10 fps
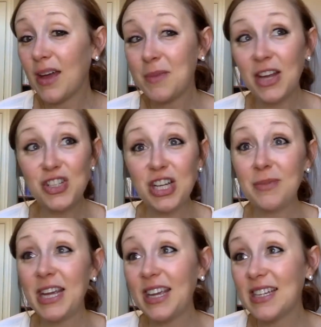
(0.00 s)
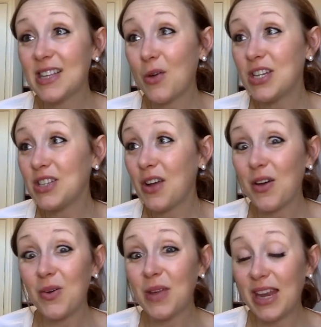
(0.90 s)
Now Jeremy is going to
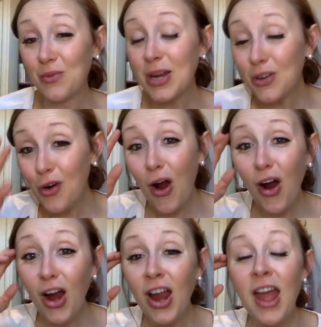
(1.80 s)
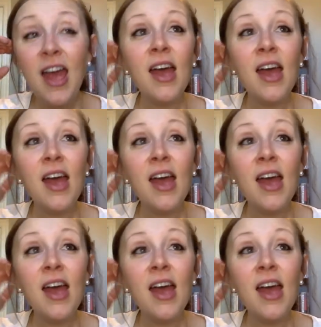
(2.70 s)
go get a rental car,